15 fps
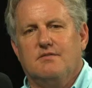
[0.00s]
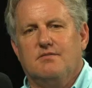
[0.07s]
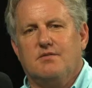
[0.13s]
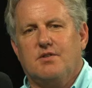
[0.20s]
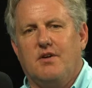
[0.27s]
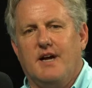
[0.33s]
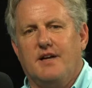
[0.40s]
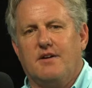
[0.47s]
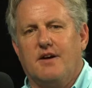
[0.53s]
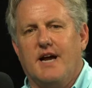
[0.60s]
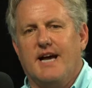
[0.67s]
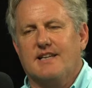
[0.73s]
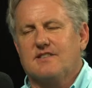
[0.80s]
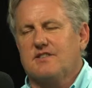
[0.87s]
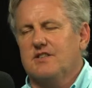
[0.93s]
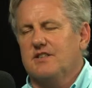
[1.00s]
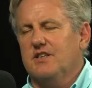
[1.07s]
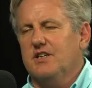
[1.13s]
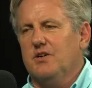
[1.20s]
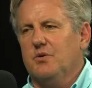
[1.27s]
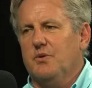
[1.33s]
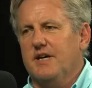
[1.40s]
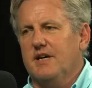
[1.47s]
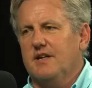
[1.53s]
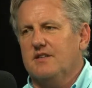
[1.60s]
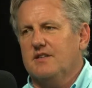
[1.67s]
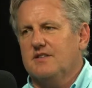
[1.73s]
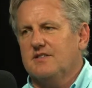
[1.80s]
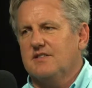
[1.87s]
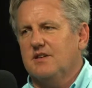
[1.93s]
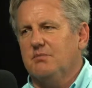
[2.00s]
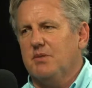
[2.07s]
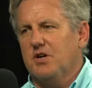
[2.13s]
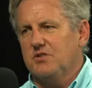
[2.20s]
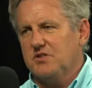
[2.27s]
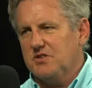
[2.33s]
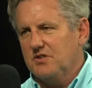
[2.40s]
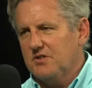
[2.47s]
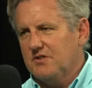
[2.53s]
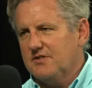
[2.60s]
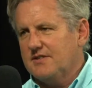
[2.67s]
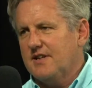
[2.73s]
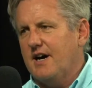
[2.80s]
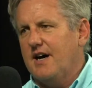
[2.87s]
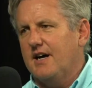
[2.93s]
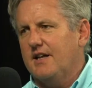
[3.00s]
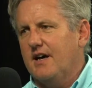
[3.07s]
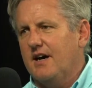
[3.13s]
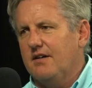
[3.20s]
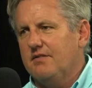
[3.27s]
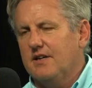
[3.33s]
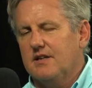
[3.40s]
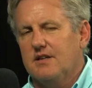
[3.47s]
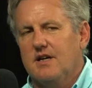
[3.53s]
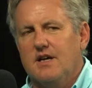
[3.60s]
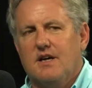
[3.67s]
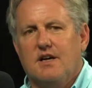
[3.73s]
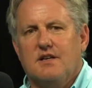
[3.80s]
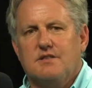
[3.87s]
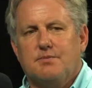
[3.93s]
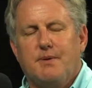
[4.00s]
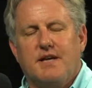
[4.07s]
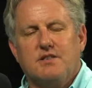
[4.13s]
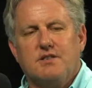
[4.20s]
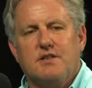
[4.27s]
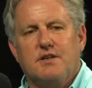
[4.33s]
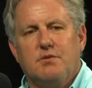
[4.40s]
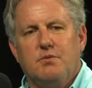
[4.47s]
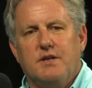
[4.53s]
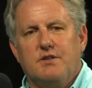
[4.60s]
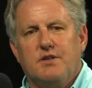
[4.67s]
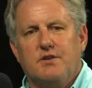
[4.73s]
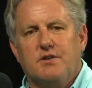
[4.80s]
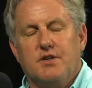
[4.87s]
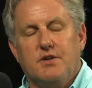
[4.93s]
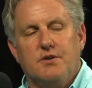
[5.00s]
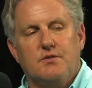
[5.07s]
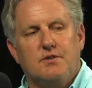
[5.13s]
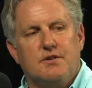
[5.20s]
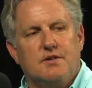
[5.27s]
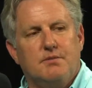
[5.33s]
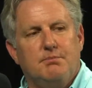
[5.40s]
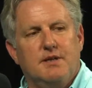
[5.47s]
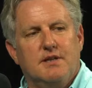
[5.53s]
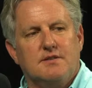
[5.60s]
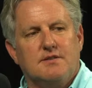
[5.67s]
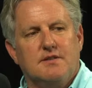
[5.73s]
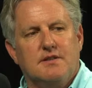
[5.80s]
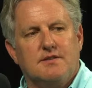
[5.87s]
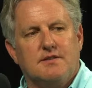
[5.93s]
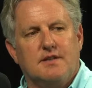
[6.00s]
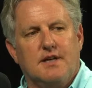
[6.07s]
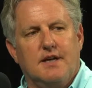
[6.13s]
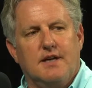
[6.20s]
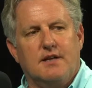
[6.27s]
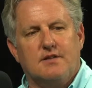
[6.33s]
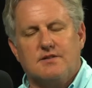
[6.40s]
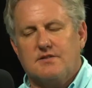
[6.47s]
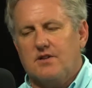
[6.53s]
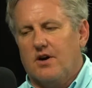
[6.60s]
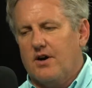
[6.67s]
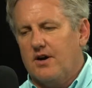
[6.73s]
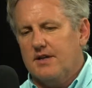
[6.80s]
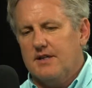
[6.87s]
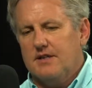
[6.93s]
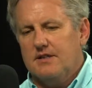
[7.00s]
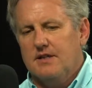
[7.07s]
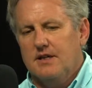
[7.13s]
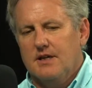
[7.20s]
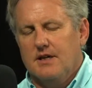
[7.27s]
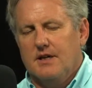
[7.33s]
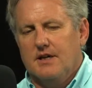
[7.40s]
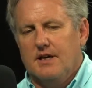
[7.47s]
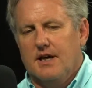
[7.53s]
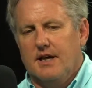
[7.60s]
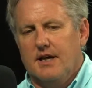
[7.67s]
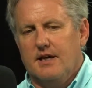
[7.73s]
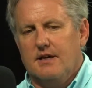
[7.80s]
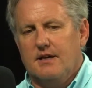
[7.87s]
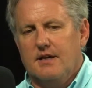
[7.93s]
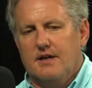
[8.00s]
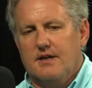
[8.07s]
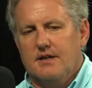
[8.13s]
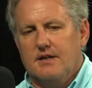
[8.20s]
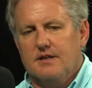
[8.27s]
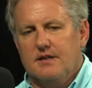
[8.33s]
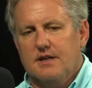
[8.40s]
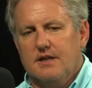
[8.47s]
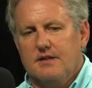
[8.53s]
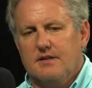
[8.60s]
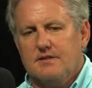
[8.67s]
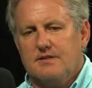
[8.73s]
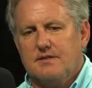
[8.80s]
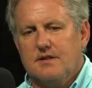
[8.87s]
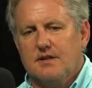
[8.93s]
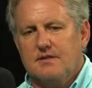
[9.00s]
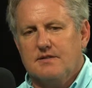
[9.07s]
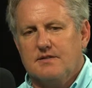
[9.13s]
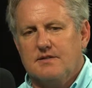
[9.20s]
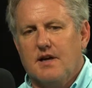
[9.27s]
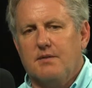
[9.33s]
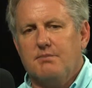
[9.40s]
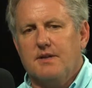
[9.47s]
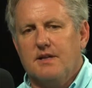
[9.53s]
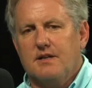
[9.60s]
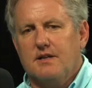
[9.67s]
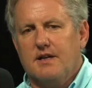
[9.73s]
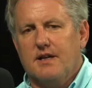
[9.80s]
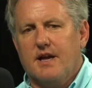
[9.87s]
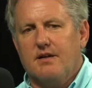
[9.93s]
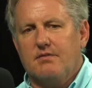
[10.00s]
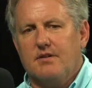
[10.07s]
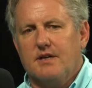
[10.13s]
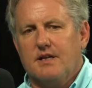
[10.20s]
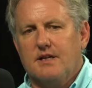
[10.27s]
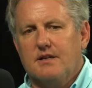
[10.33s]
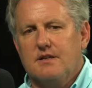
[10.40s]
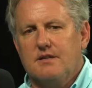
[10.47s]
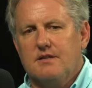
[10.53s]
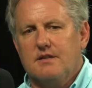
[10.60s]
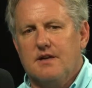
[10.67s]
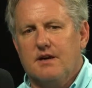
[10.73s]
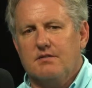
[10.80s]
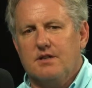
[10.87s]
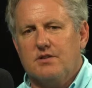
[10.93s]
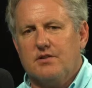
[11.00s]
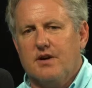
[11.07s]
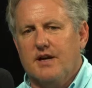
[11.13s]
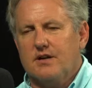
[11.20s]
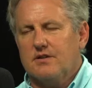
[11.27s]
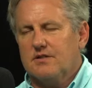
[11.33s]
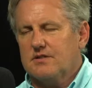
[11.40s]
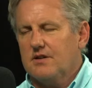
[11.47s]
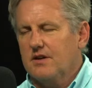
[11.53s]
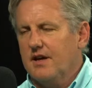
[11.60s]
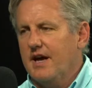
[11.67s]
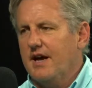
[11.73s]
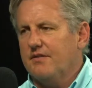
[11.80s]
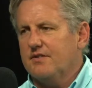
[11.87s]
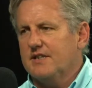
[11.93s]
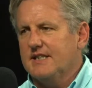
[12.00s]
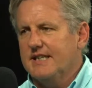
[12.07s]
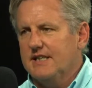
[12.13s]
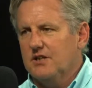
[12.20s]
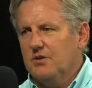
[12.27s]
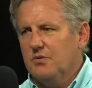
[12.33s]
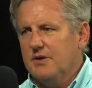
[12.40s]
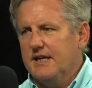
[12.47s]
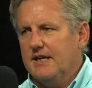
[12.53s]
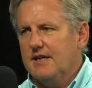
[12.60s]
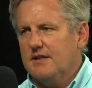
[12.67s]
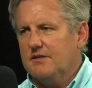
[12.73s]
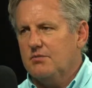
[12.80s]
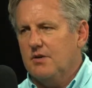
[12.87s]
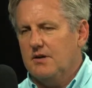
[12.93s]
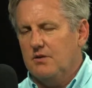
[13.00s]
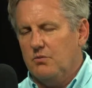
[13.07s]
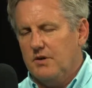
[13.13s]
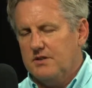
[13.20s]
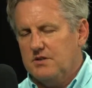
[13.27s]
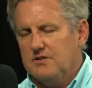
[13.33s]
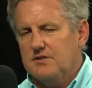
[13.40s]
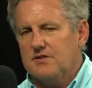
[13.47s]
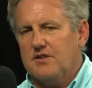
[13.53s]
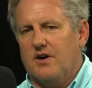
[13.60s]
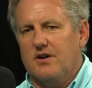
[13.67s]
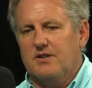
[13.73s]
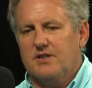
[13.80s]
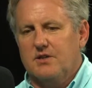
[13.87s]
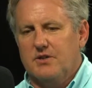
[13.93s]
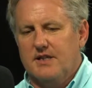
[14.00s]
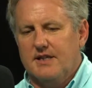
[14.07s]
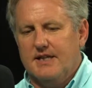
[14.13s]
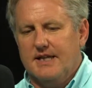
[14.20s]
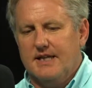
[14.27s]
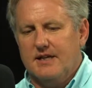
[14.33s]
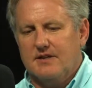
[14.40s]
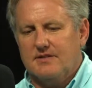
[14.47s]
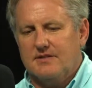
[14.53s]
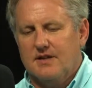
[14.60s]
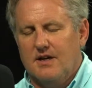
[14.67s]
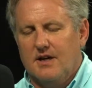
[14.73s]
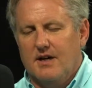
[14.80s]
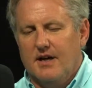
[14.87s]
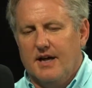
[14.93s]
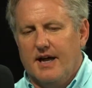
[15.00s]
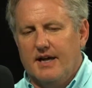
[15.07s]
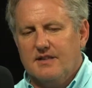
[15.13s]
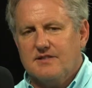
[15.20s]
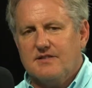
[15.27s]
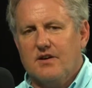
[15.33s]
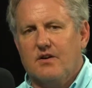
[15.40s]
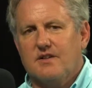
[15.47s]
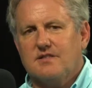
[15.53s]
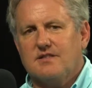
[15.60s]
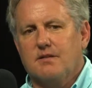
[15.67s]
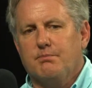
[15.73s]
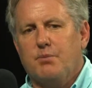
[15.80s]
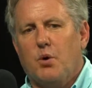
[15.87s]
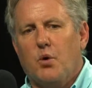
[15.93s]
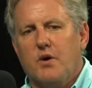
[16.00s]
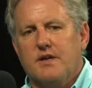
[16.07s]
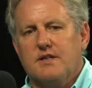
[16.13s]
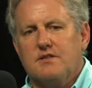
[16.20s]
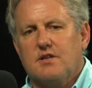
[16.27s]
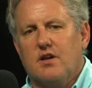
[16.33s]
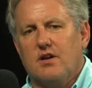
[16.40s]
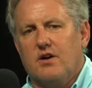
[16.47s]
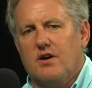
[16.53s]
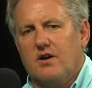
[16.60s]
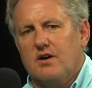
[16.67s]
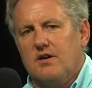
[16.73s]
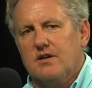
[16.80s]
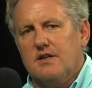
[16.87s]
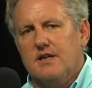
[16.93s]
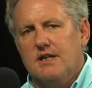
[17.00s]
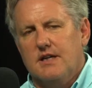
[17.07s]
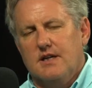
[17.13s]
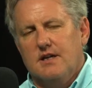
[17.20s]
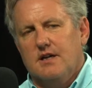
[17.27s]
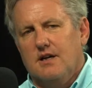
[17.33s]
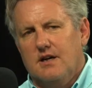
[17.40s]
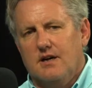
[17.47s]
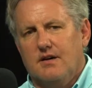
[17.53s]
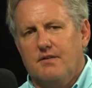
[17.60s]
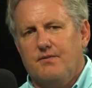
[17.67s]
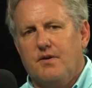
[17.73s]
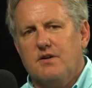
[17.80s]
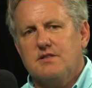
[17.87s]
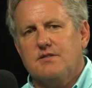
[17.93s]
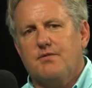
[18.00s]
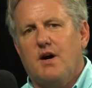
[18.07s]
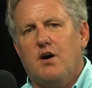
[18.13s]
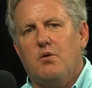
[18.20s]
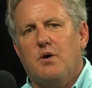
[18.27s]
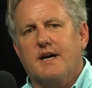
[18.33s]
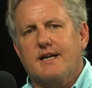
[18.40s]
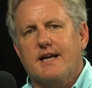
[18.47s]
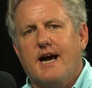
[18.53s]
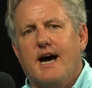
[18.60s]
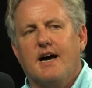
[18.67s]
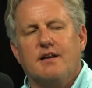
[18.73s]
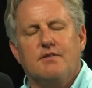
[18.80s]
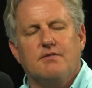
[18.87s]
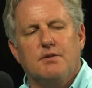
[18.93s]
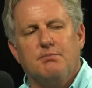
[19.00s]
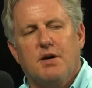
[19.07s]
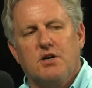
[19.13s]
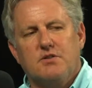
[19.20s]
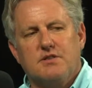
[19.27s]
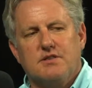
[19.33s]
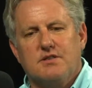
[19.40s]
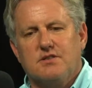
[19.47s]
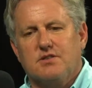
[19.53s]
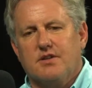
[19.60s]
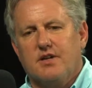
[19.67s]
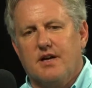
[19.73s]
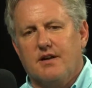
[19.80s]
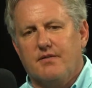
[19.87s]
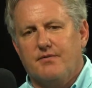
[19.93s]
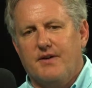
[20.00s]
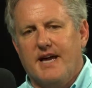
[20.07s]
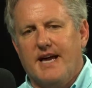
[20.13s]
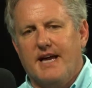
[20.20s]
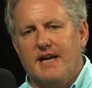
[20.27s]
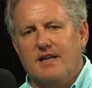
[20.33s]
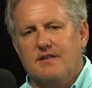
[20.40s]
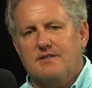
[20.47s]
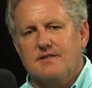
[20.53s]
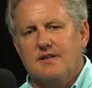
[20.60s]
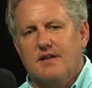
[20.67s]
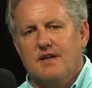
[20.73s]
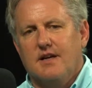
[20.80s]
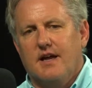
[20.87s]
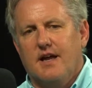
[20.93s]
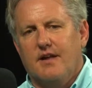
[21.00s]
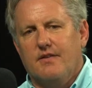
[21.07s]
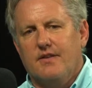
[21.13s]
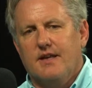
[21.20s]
trader has to deal with, is the emotional side of it, especially when you're new to the business and getting started. And it's something that every trader is going to have to deal with once you start doing this. And so it's important to learn, first of all, what kind of emotions you're going to face, and